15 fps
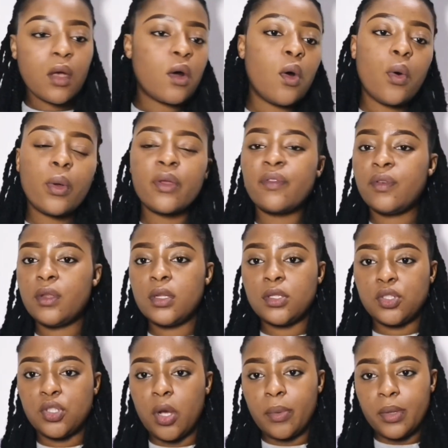going for
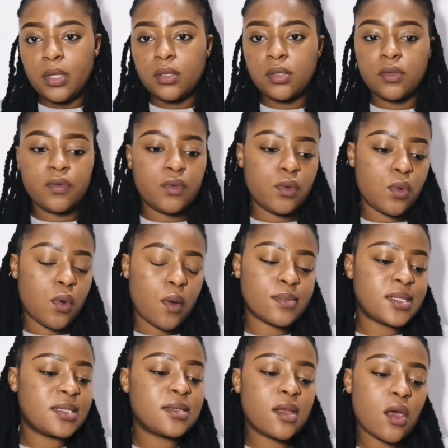this job interview, or
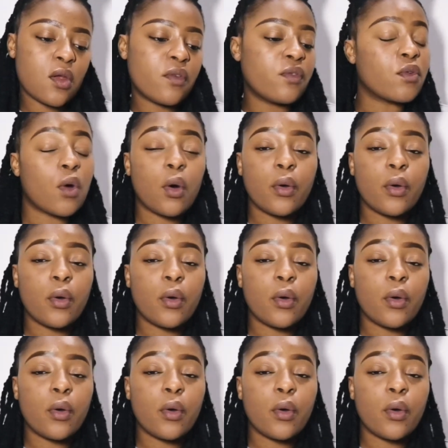I'm scared of